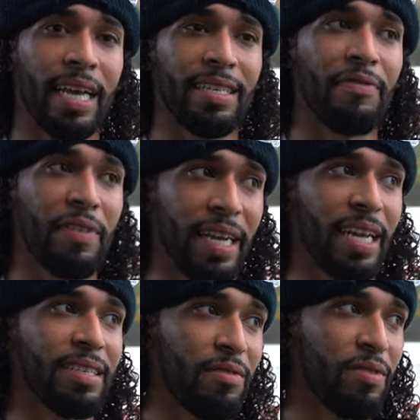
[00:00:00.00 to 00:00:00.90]
I feel
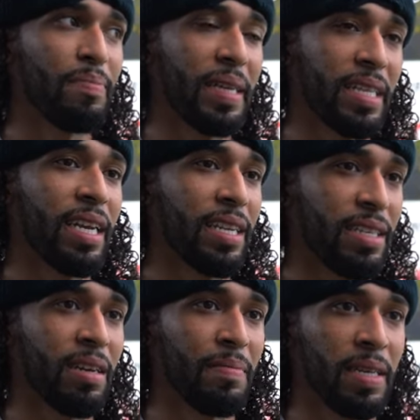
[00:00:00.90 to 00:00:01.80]
like that's a real big thing in
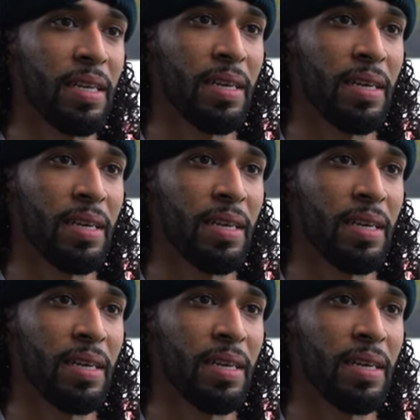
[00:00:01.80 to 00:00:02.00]
this company.